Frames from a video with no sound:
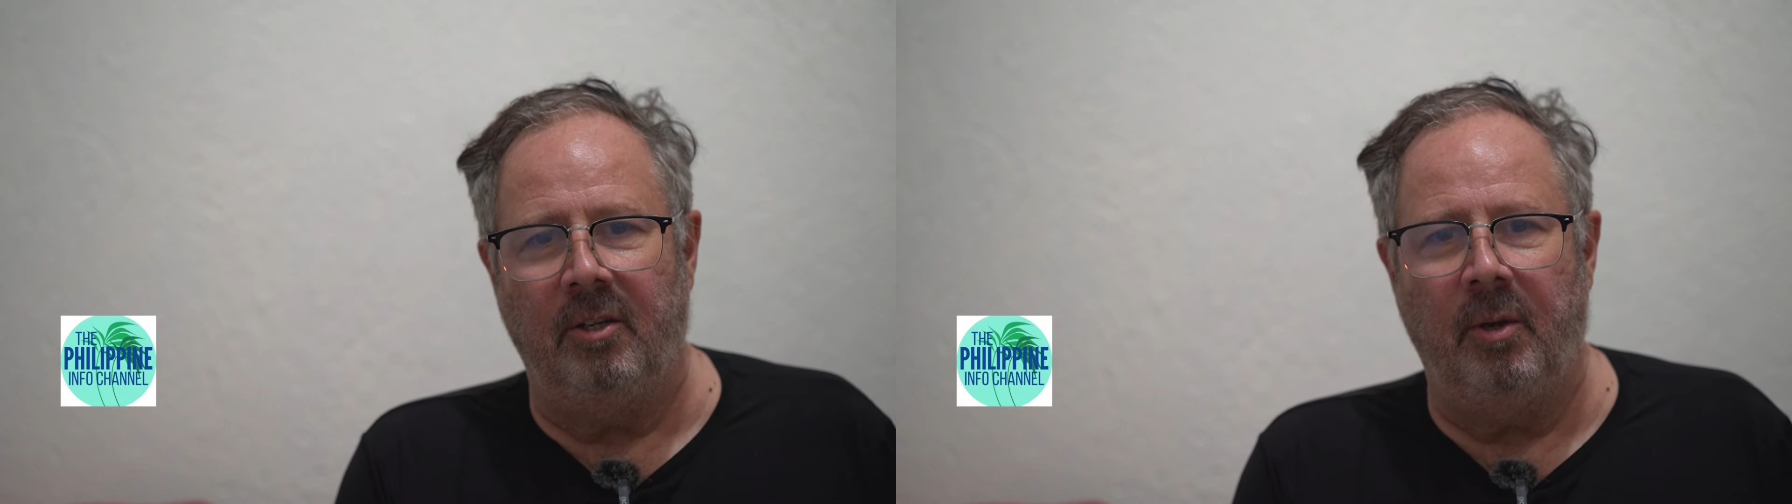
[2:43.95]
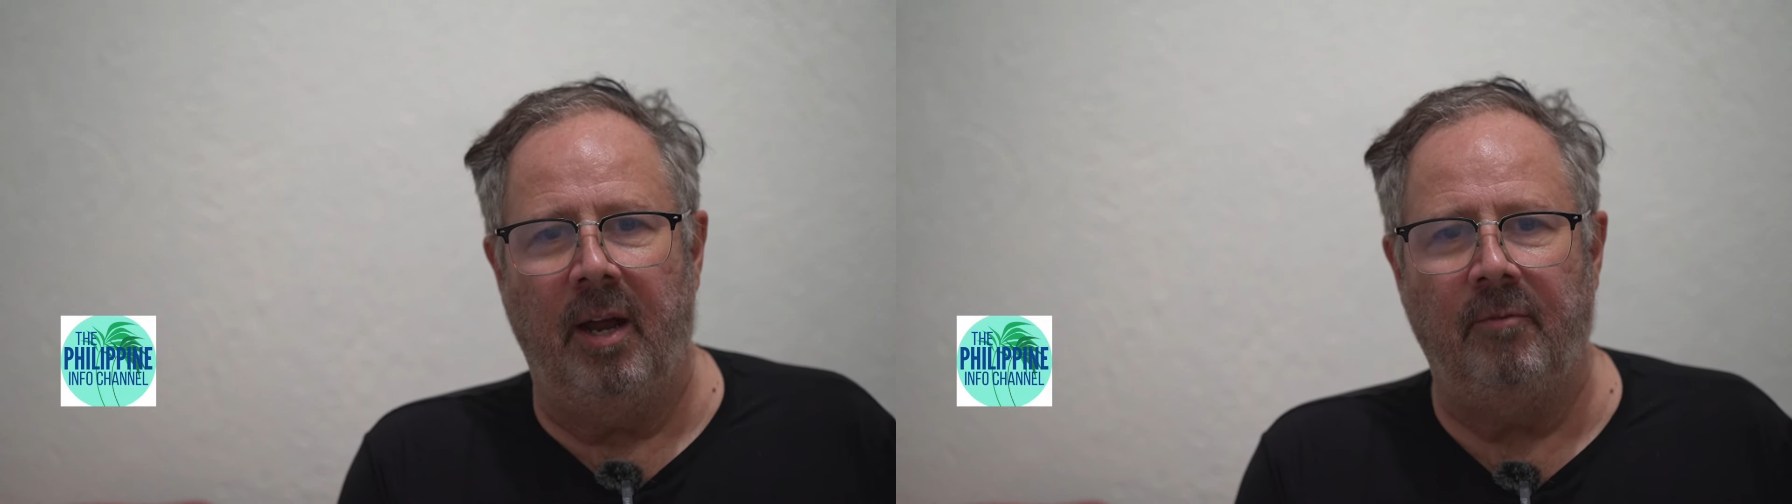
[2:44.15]

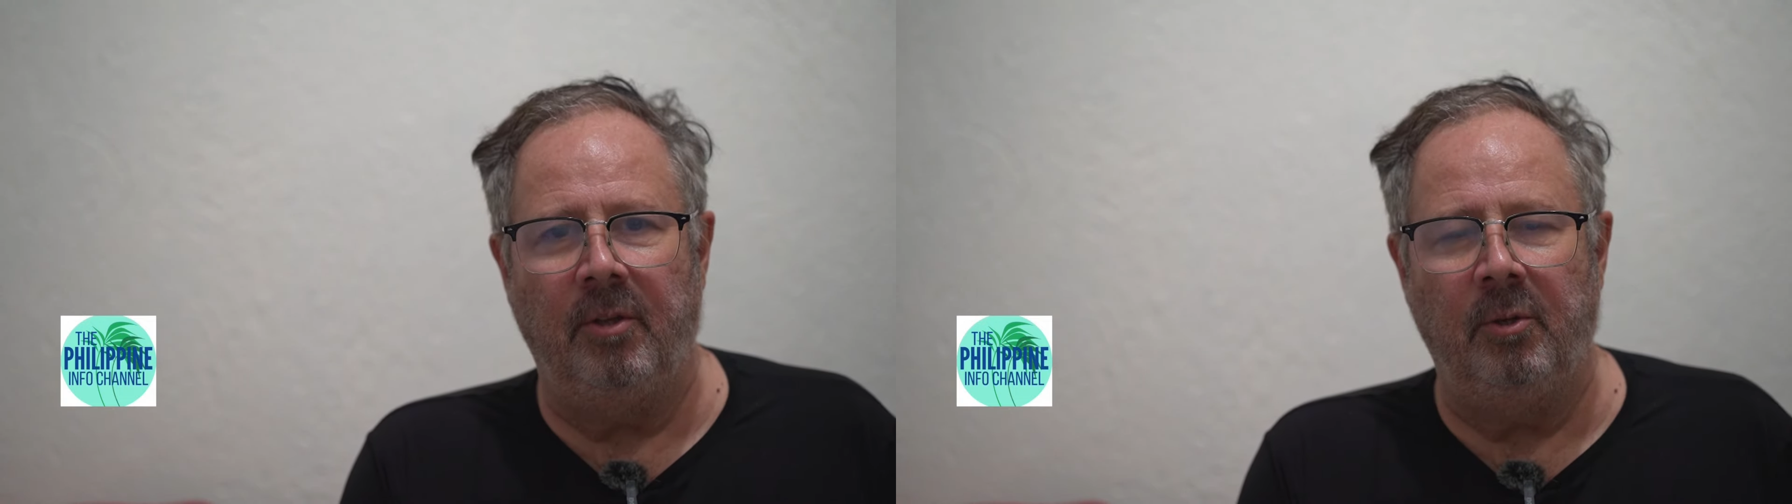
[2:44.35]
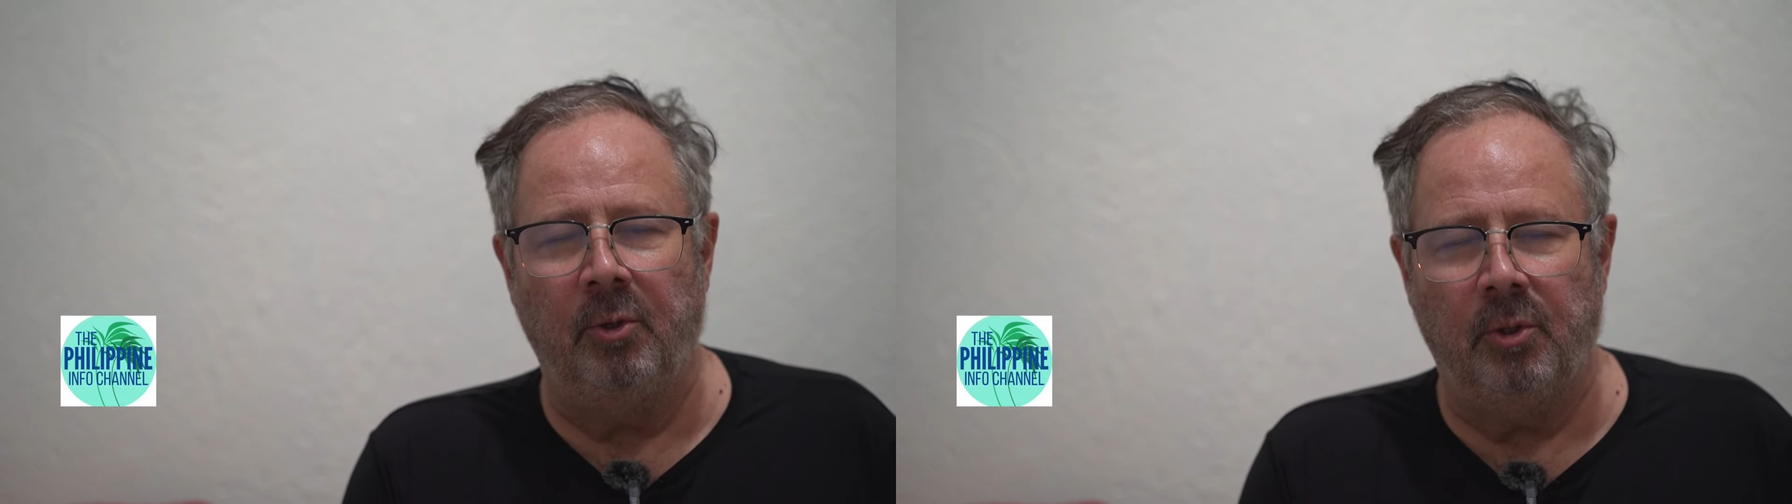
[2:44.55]
you have
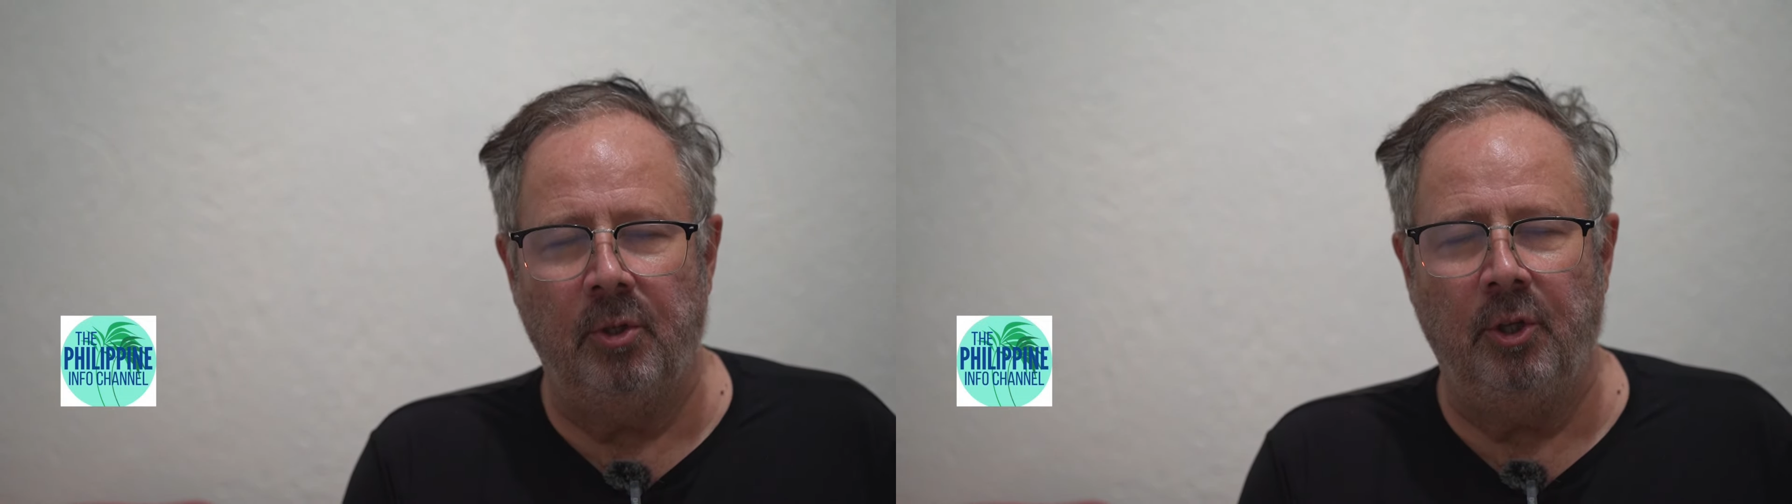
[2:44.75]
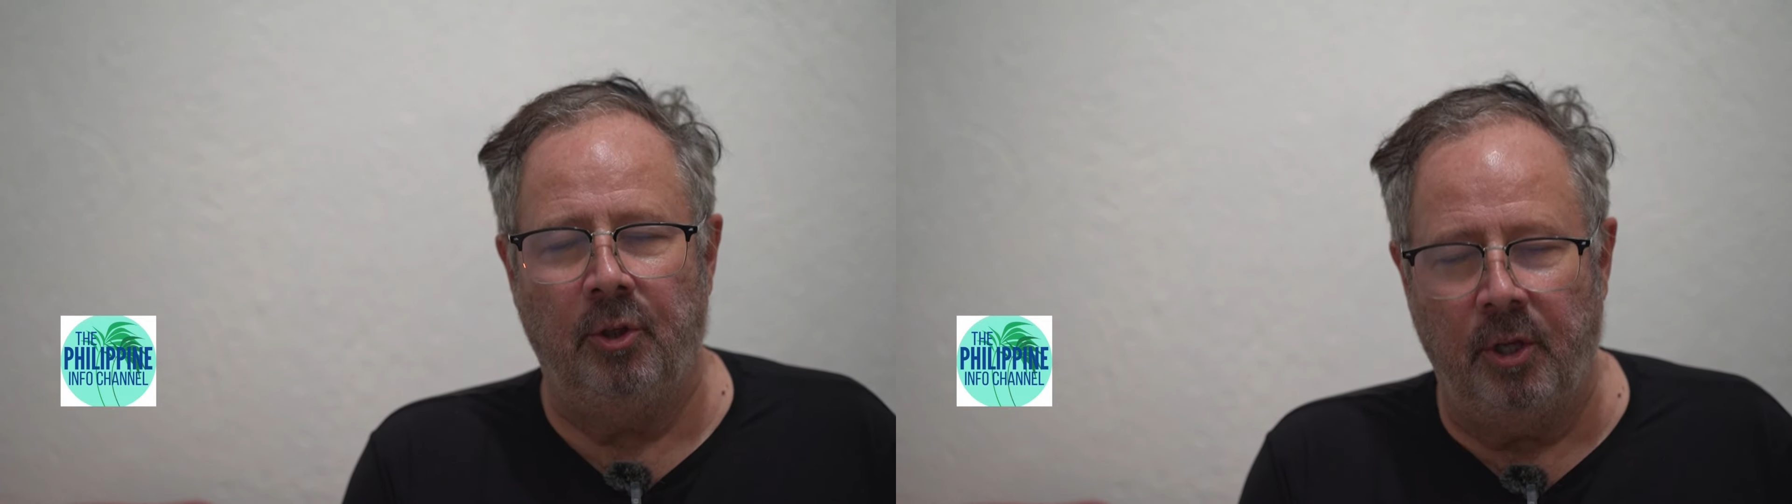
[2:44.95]
the
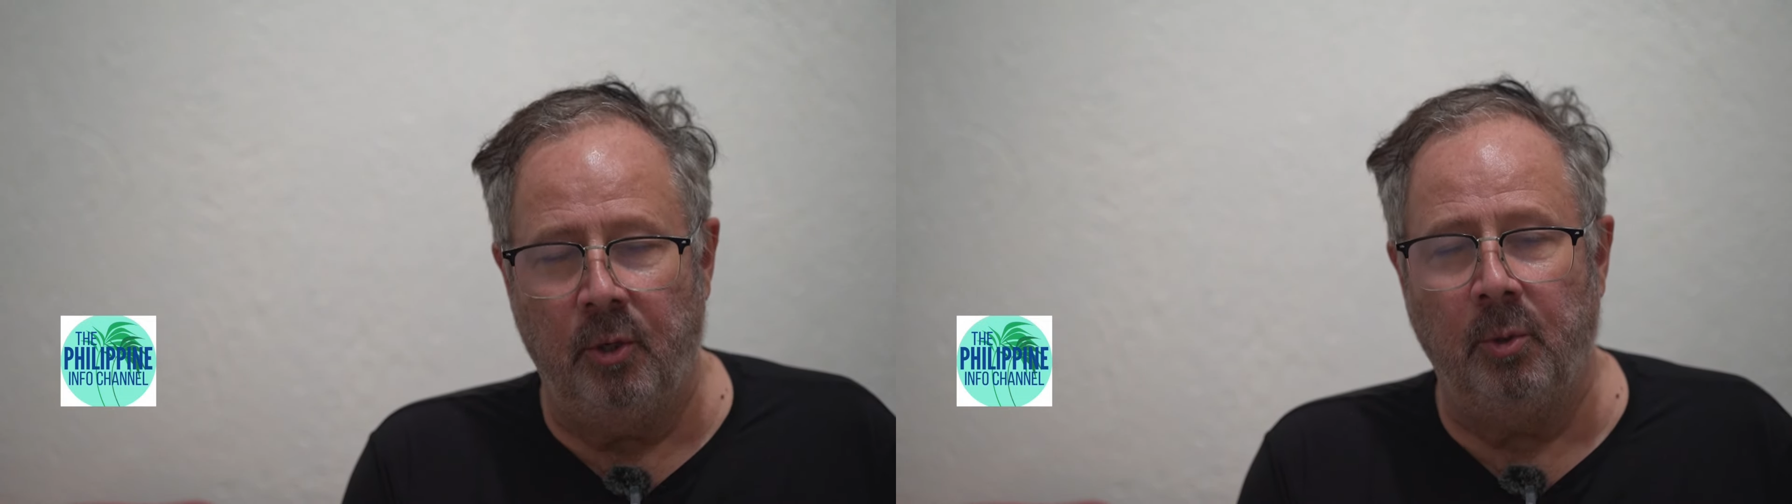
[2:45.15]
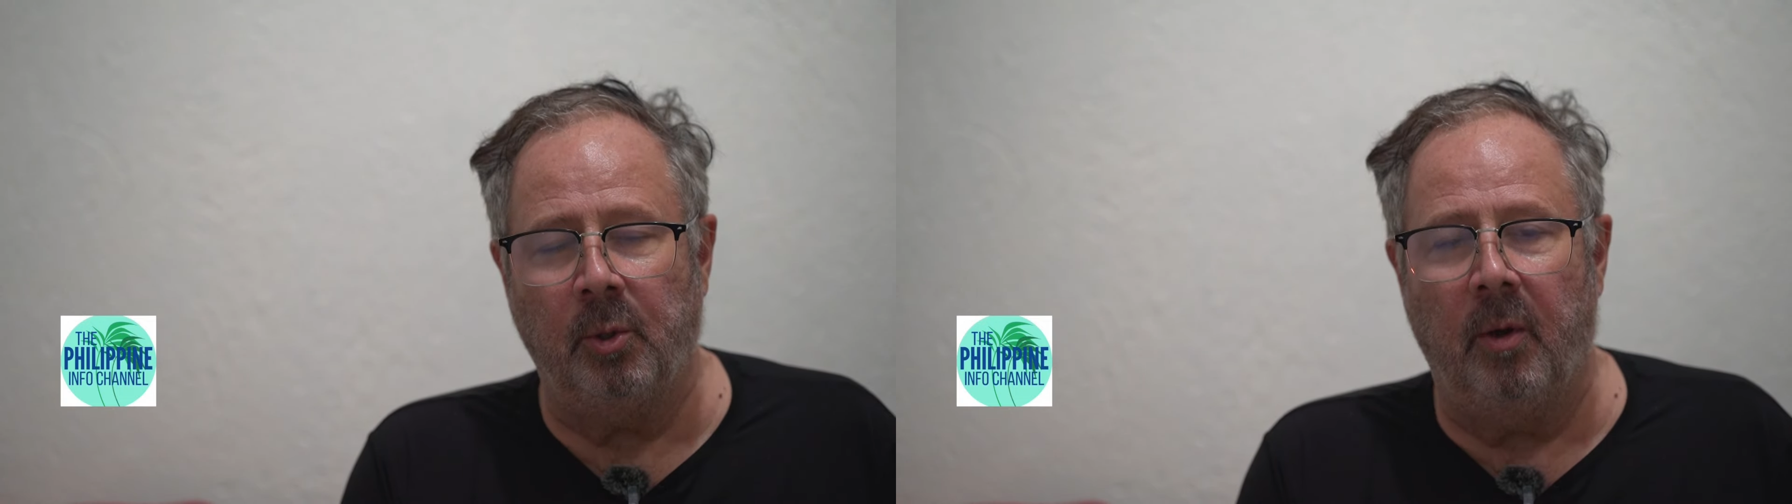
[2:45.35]

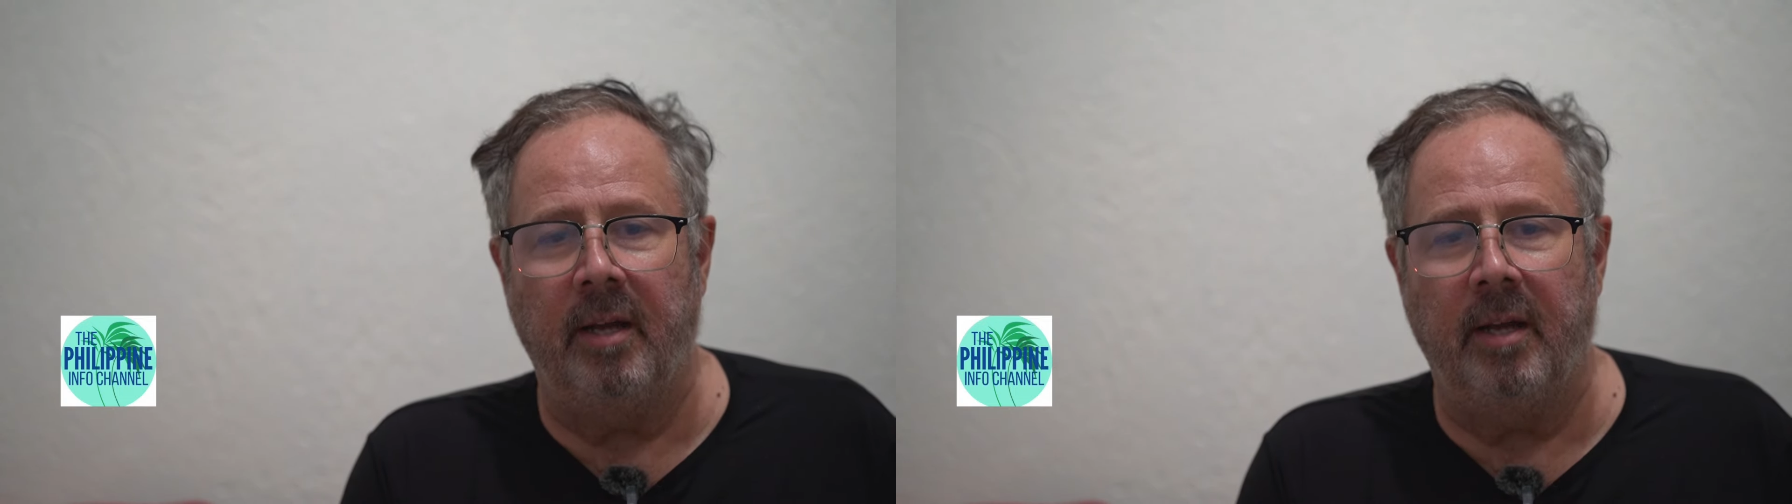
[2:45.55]
usual